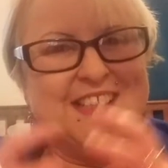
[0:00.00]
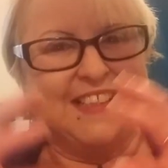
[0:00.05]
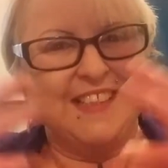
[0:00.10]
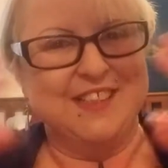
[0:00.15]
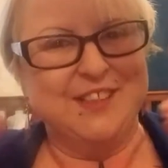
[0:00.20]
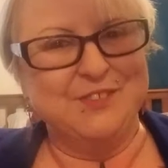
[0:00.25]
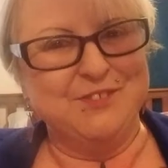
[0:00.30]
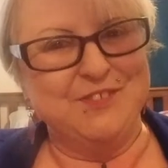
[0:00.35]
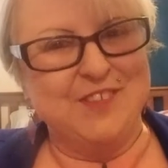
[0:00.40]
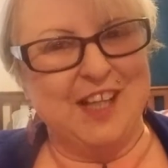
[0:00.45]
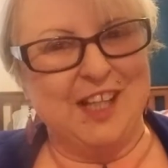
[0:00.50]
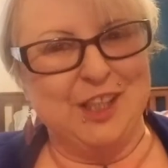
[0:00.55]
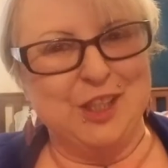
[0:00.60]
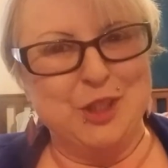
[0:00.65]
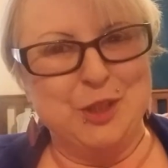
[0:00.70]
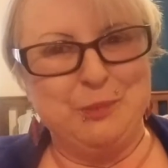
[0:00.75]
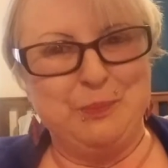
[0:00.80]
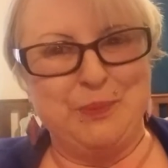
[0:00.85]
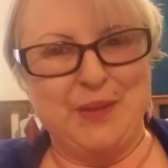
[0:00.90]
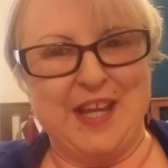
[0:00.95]

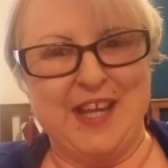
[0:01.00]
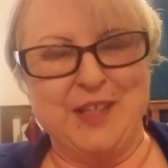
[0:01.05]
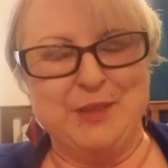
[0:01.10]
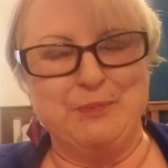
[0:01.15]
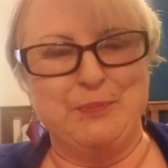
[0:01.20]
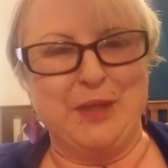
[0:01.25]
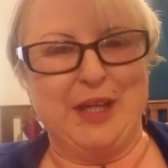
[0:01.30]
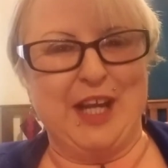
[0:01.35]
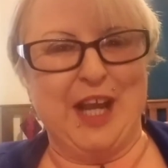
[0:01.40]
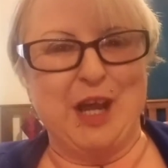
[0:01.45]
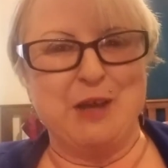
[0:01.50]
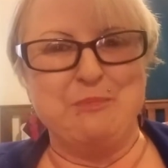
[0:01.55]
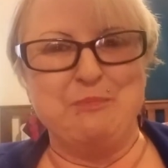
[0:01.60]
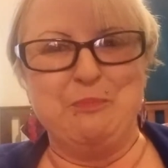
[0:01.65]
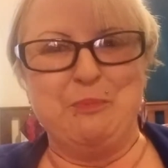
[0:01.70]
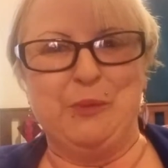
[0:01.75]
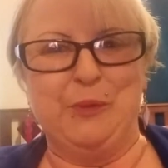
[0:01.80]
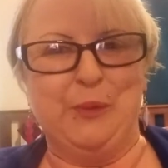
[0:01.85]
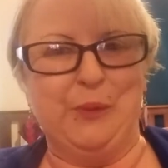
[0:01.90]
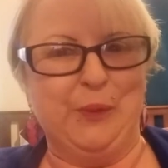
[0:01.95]
develop and become
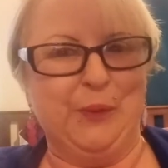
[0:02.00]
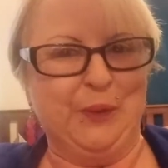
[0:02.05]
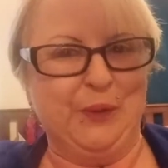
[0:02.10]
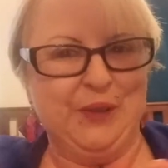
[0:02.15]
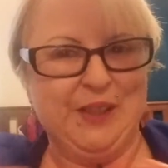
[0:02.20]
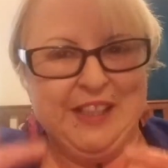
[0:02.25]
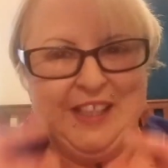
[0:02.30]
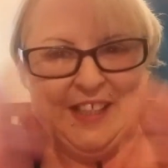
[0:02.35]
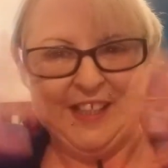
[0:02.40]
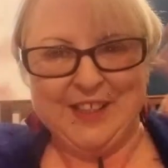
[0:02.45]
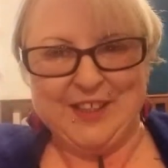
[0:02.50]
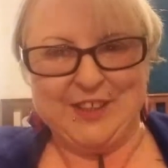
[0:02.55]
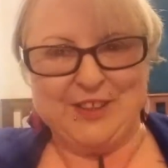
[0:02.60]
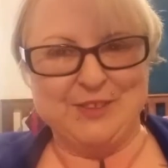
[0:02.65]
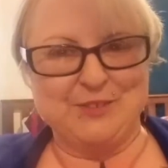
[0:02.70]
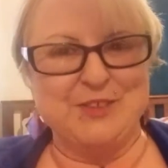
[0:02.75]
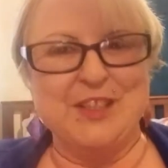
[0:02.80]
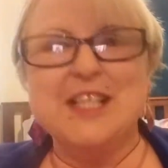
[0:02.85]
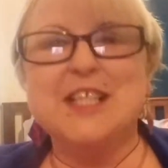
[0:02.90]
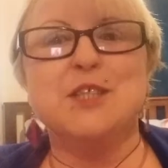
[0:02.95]
more
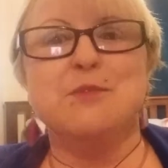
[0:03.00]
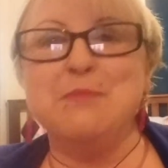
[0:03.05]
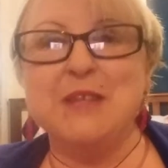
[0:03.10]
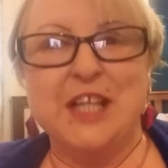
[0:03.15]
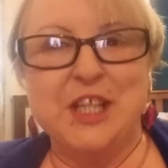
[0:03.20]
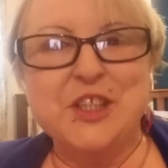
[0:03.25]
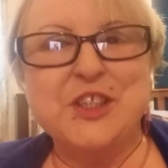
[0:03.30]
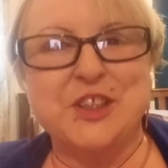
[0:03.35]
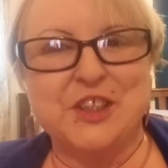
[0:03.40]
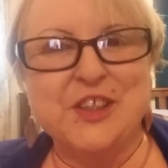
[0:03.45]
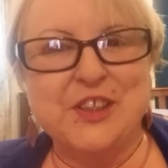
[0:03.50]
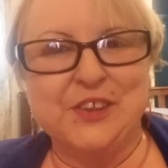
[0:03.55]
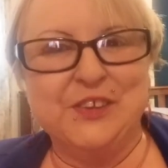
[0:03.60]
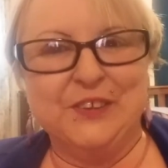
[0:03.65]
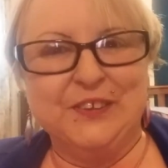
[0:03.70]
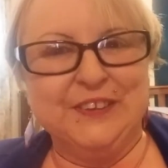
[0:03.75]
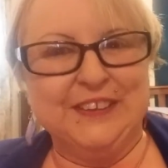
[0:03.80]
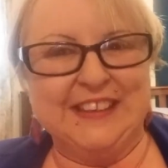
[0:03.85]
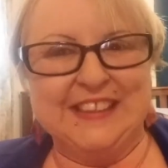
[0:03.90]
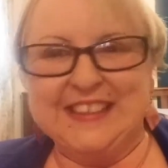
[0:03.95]

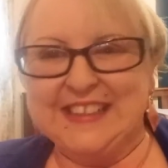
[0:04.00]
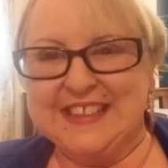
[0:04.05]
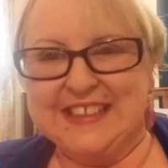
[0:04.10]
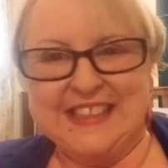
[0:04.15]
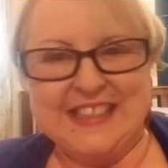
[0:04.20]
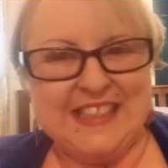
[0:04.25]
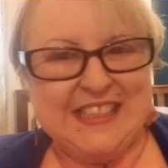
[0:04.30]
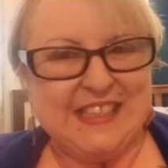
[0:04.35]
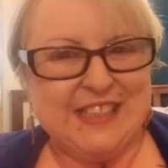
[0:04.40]
three-dimensional, and